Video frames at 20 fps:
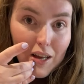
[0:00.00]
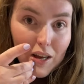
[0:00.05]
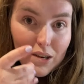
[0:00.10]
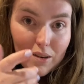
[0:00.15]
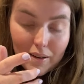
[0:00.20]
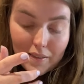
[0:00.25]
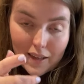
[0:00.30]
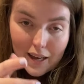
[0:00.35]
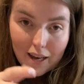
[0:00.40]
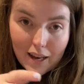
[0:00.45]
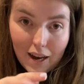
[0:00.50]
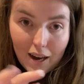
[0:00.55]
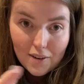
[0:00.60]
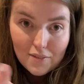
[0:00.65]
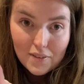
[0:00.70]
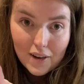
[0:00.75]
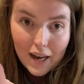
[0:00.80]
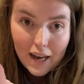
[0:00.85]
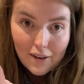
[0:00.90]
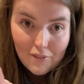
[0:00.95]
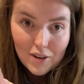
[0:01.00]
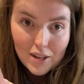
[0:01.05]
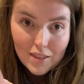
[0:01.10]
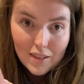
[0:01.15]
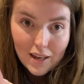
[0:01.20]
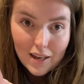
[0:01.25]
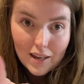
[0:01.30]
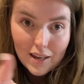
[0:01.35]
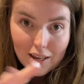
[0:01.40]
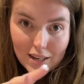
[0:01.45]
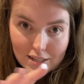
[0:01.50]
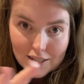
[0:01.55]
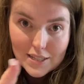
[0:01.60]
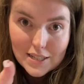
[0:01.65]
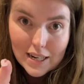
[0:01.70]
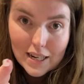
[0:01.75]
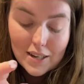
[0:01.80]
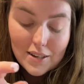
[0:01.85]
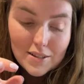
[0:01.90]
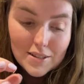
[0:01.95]
when they cover everything in
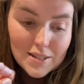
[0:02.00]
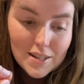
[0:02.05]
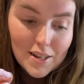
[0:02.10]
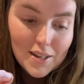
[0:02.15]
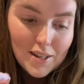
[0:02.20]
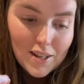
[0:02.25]
stickers.